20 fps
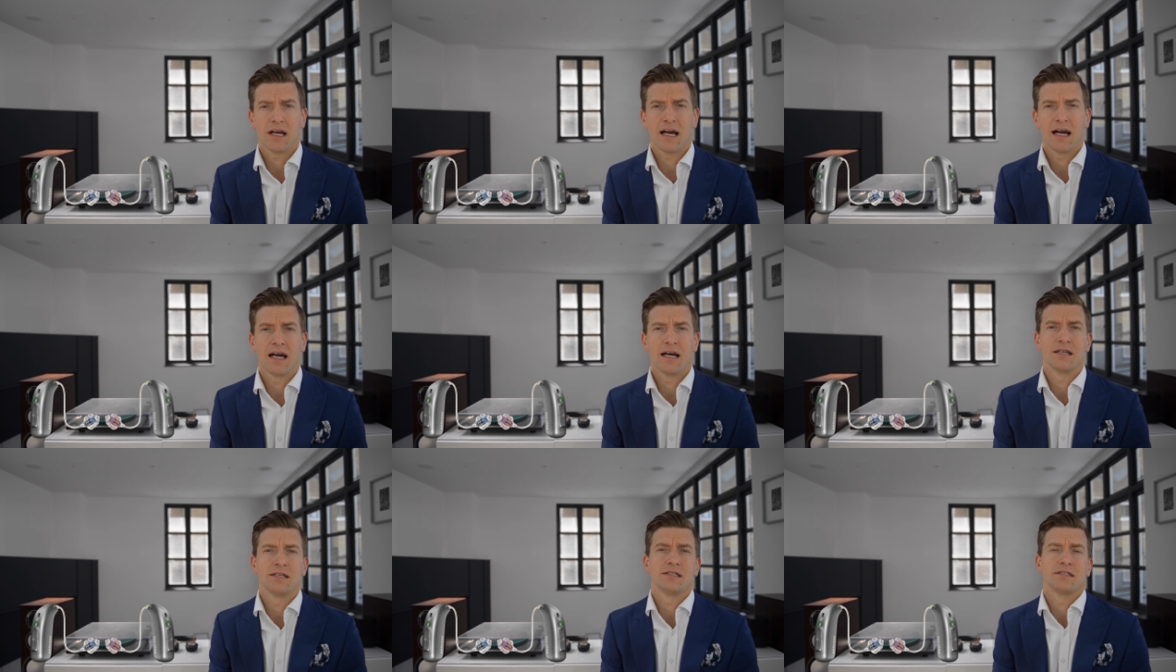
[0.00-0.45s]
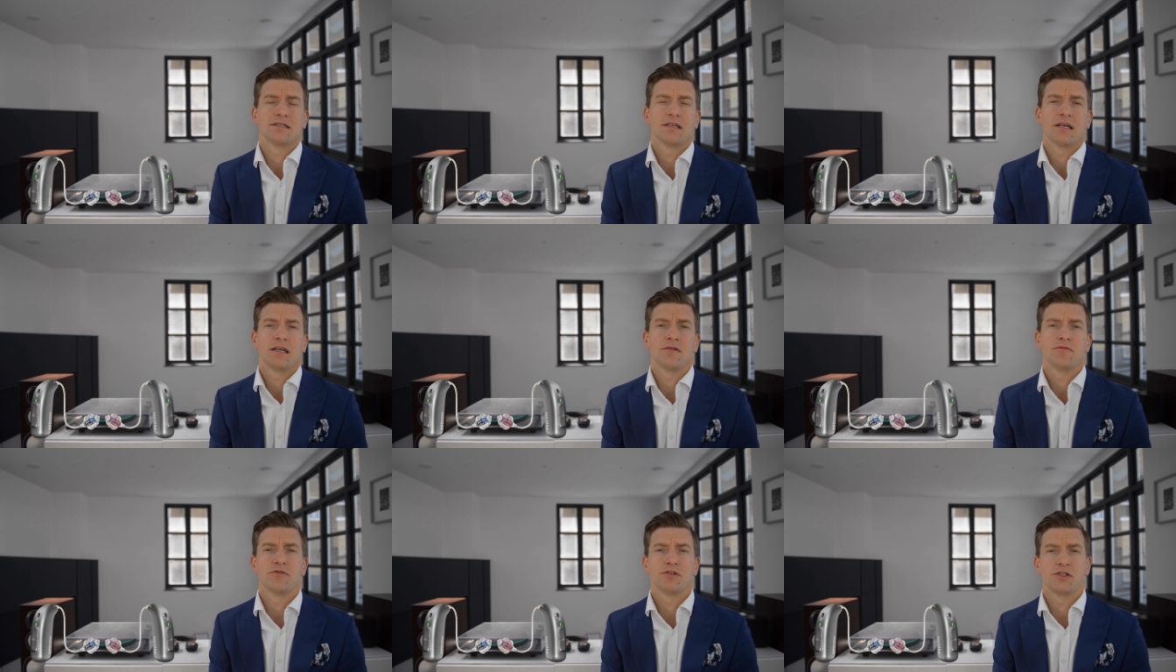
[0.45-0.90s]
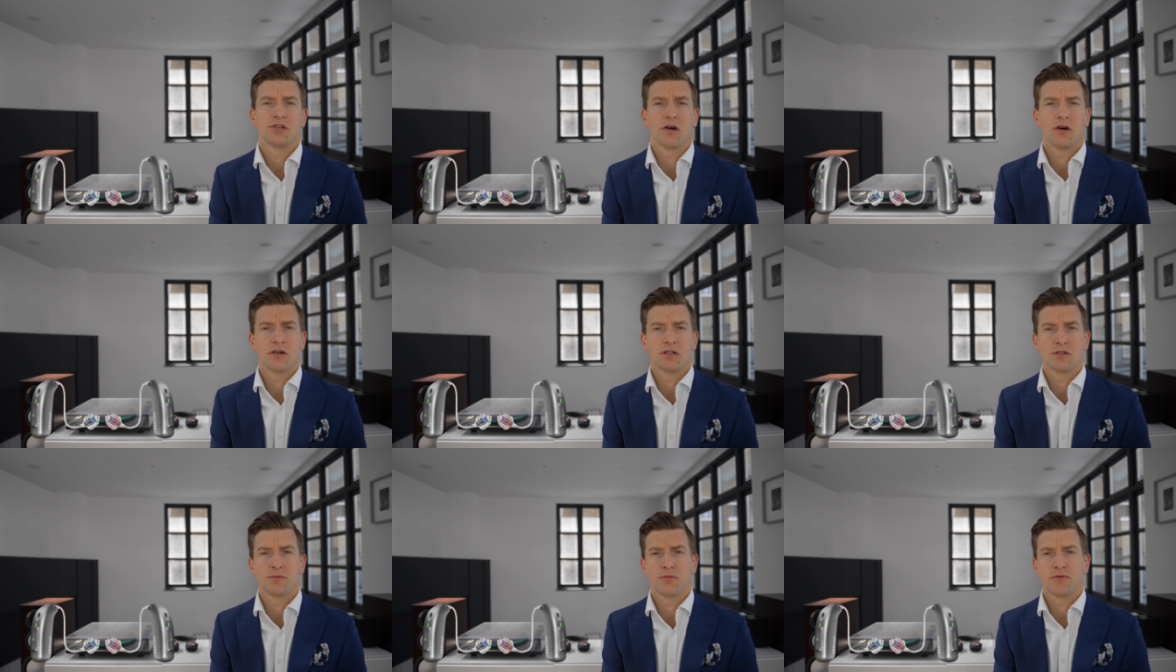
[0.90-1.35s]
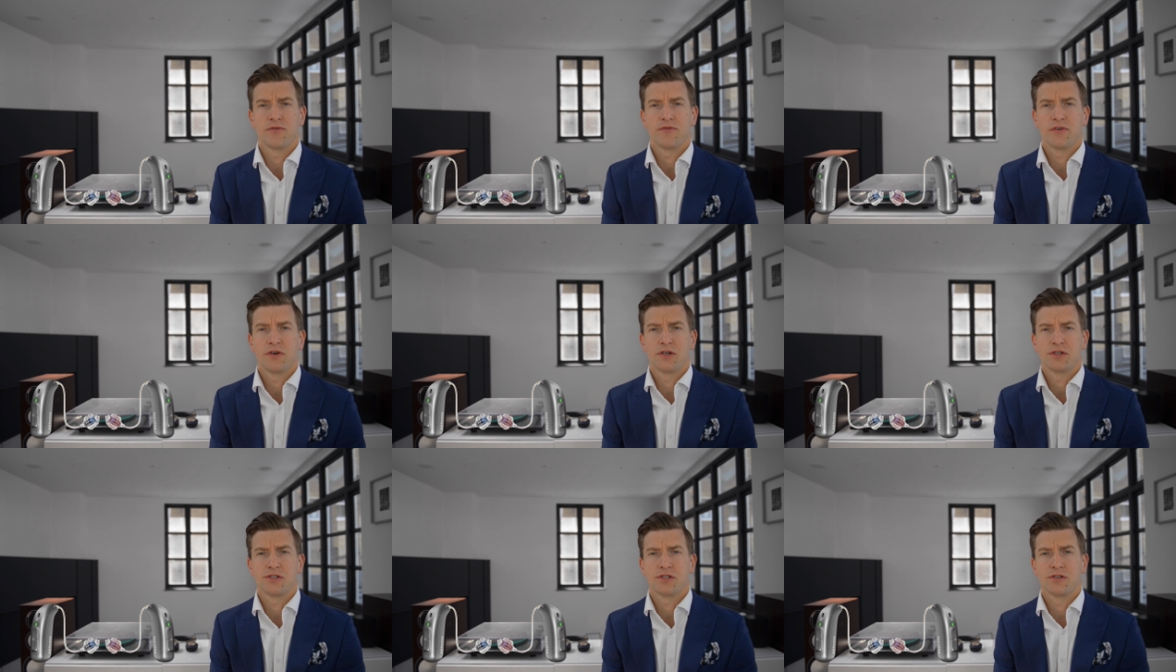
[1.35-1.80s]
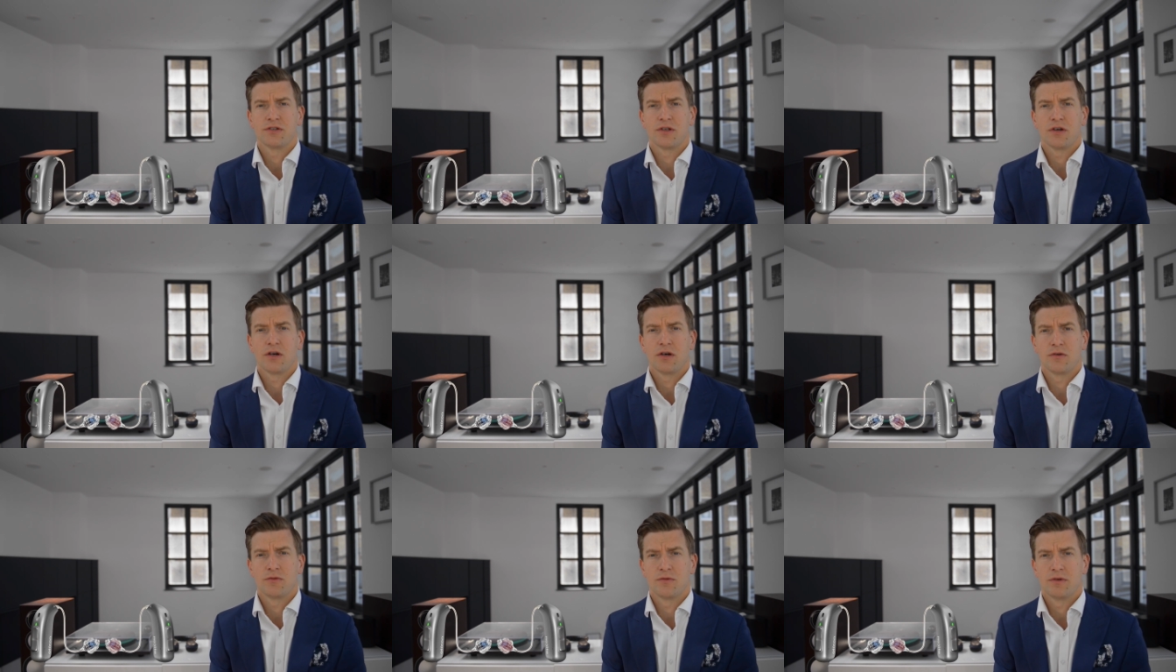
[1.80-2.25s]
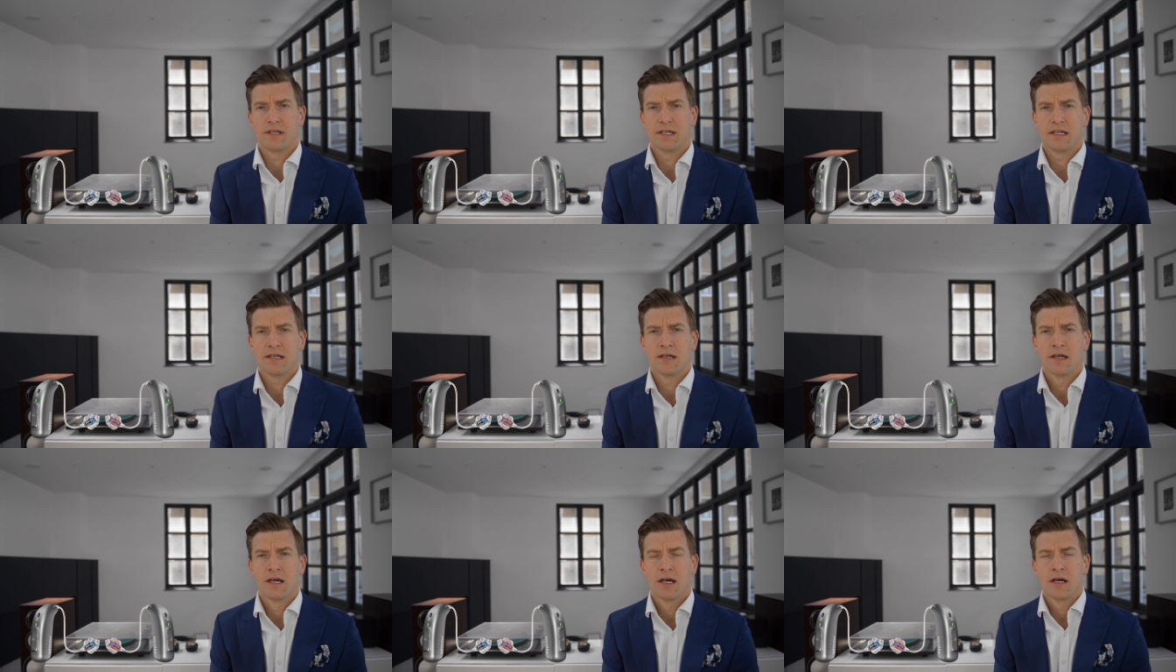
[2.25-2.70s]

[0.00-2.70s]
and it's a rechargeable version only.